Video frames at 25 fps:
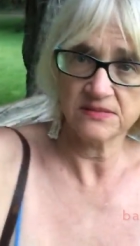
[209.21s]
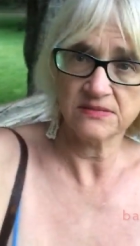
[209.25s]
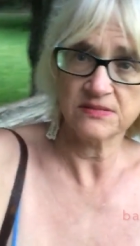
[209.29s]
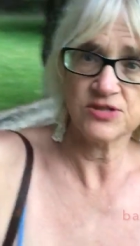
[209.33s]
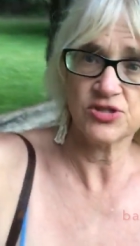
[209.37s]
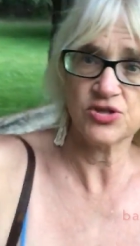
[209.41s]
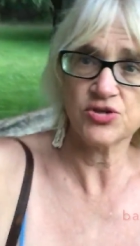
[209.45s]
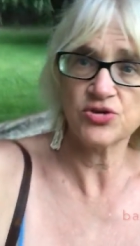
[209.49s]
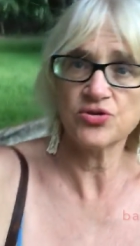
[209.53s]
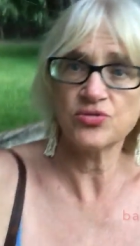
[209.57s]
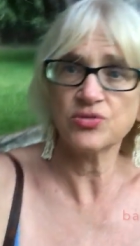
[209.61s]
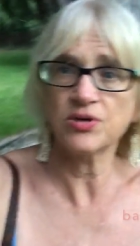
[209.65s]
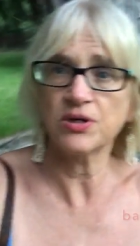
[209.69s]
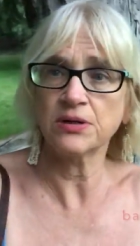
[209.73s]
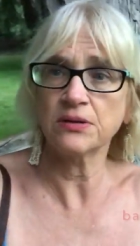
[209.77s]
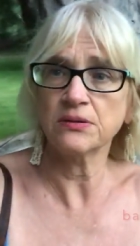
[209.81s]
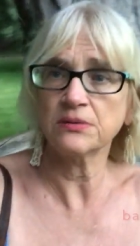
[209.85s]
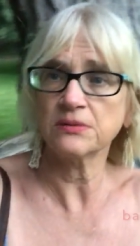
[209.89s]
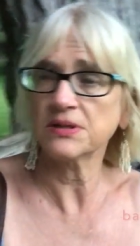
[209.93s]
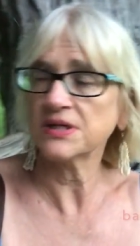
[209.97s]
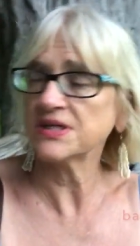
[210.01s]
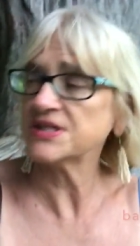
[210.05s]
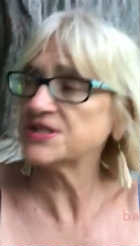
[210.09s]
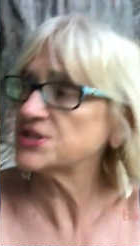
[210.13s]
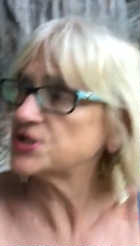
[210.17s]
so you can
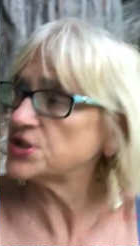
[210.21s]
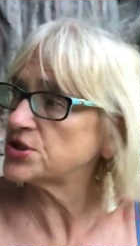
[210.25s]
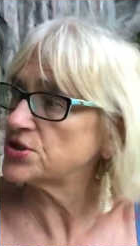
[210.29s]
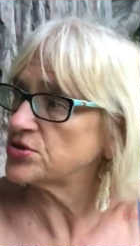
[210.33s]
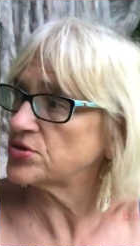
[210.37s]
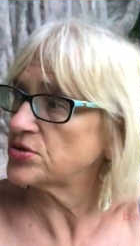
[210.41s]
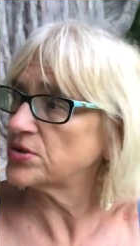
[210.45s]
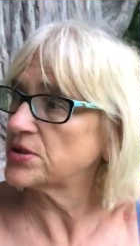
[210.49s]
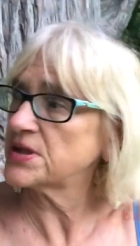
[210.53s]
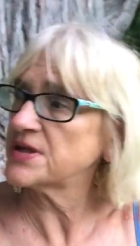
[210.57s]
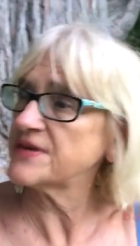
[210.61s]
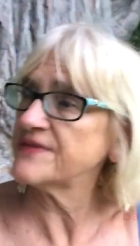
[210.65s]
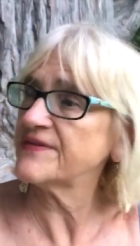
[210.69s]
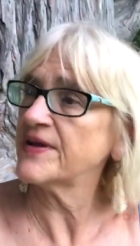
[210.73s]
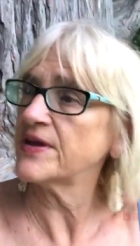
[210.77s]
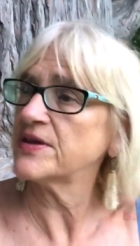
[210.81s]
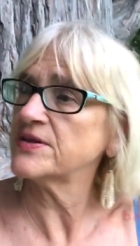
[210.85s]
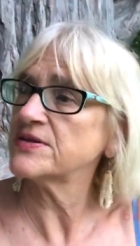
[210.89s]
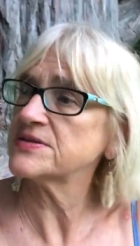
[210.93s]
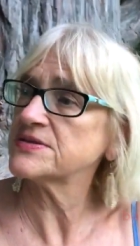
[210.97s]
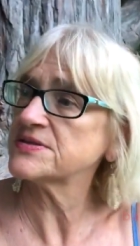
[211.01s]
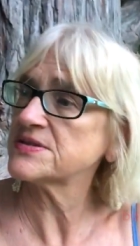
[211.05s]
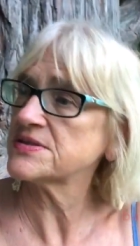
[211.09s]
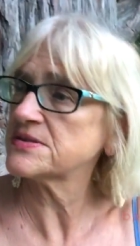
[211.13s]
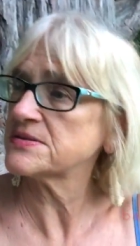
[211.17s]
continue to live on
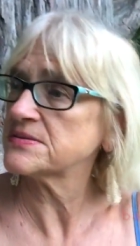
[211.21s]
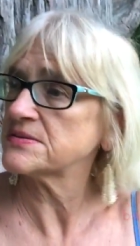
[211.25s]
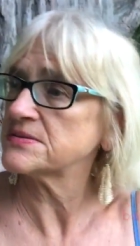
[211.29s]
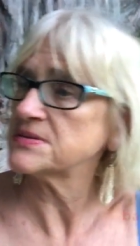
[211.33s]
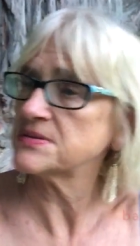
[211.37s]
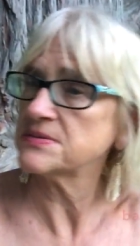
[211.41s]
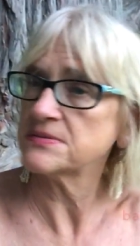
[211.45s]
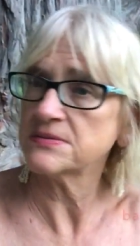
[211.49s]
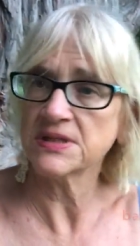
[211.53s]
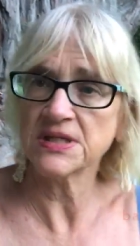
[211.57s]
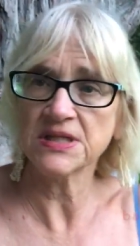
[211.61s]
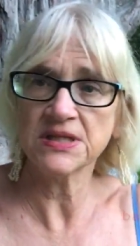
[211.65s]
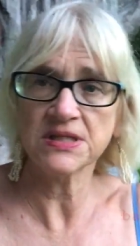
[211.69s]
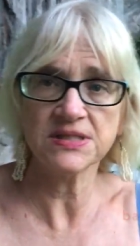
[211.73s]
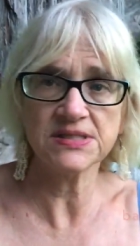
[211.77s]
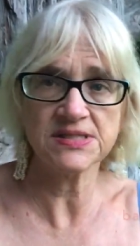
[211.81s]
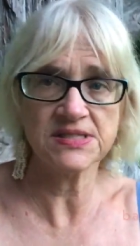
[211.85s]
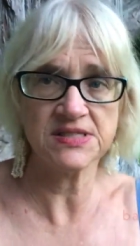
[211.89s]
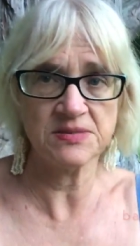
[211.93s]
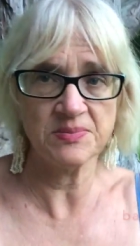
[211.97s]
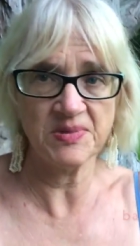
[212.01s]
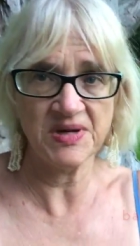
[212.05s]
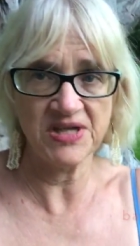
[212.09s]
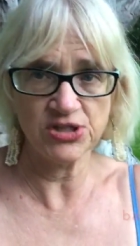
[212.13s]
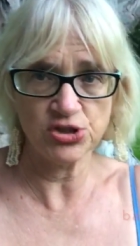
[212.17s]
this in this
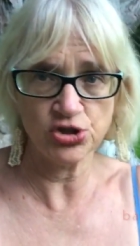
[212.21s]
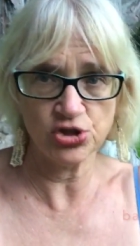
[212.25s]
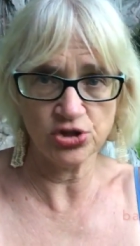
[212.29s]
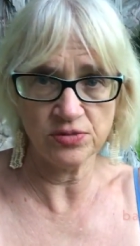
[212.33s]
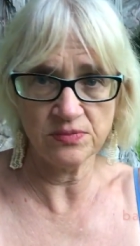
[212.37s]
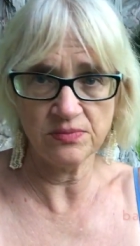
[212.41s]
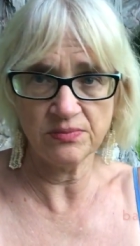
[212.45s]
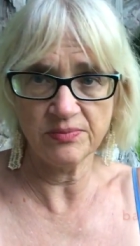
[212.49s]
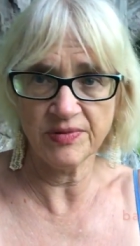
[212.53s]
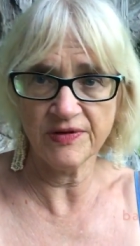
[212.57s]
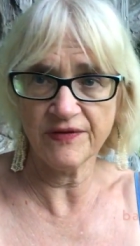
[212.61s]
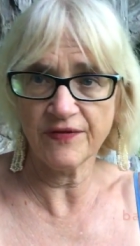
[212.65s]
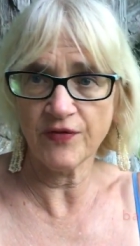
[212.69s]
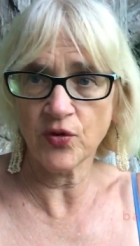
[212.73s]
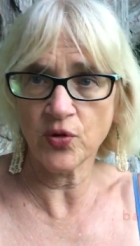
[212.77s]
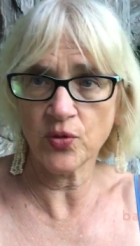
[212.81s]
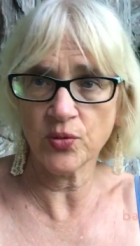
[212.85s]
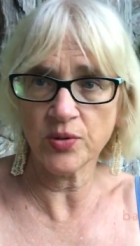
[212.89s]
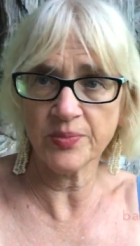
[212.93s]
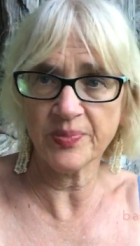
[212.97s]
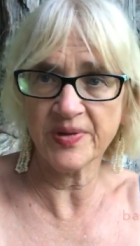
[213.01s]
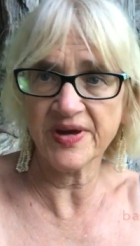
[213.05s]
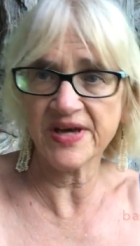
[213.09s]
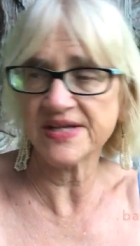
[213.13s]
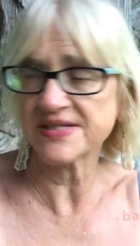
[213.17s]
dimension before
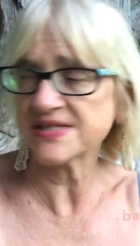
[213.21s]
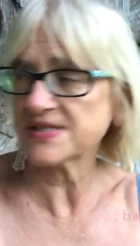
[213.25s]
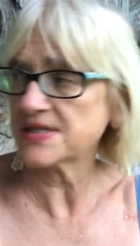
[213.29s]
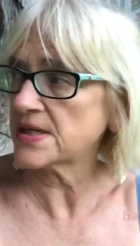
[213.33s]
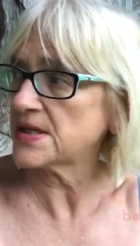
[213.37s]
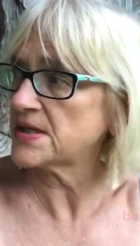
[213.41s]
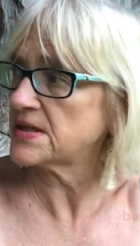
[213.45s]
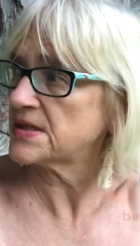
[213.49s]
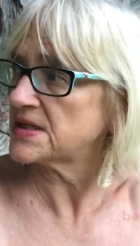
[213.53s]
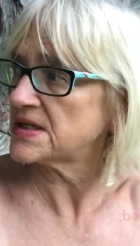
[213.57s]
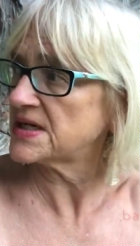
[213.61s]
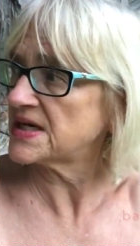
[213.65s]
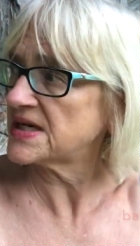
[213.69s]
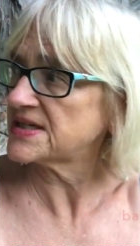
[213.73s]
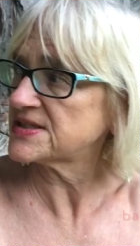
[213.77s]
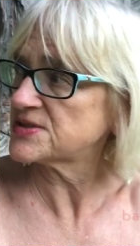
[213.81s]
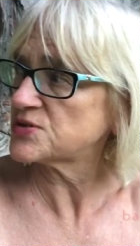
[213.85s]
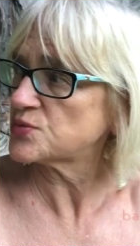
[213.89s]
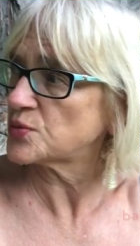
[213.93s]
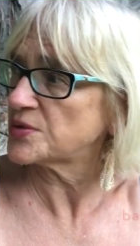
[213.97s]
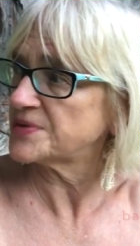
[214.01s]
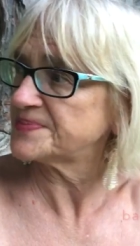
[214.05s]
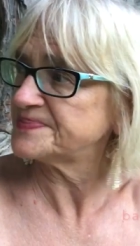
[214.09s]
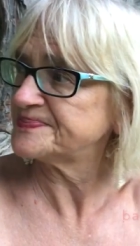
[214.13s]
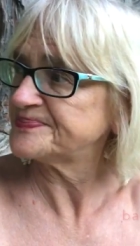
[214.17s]
we pass on to the next
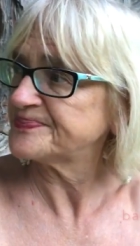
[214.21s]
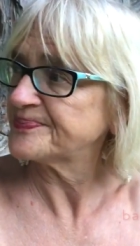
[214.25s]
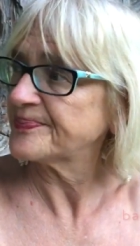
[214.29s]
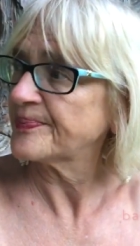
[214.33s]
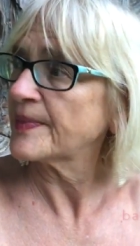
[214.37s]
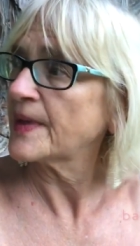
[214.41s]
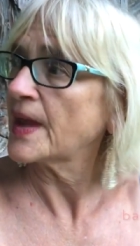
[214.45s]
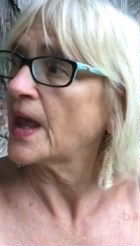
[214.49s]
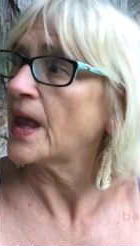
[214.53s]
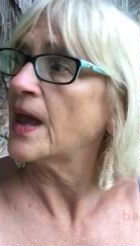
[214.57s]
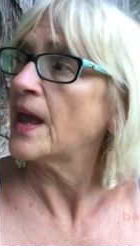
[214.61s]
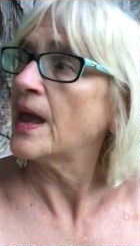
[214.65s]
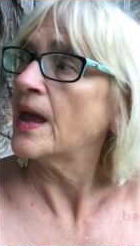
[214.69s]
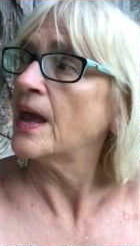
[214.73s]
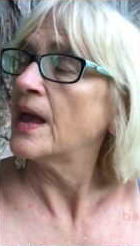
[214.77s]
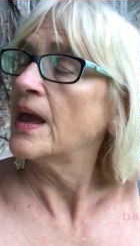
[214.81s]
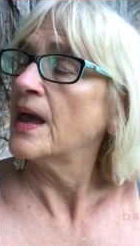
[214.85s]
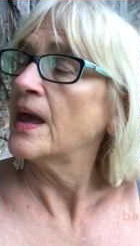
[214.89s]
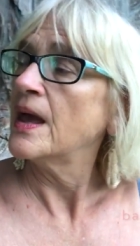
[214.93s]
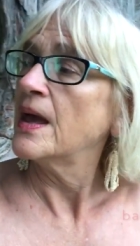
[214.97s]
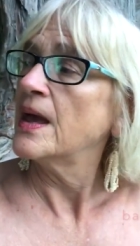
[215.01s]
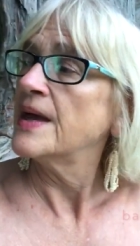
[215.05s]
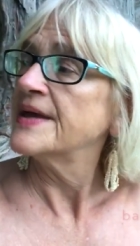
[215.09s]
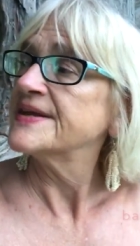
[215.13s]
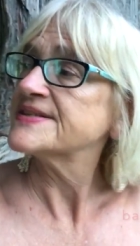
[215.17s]
one.
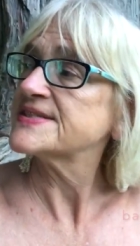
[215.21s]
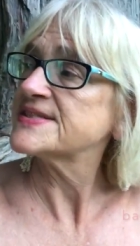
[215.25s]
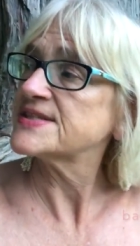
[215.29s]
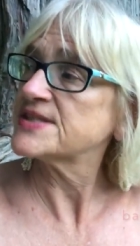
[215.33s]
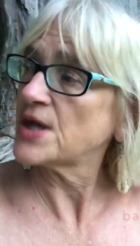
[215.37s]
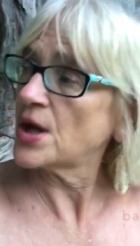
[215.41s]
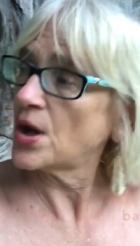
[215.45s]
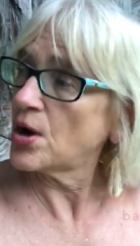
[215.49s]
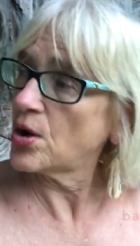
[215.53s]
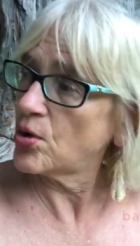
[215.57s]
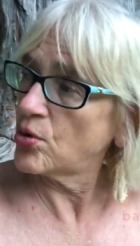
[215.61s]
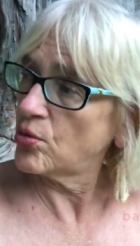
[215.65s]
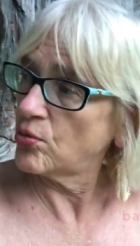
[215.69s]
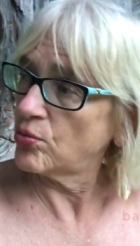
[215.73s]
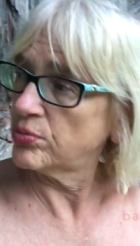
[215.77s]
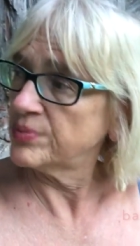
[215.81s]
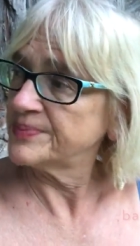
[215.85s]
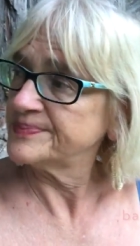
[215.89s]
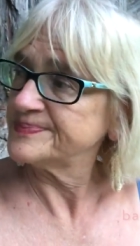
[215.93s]
So,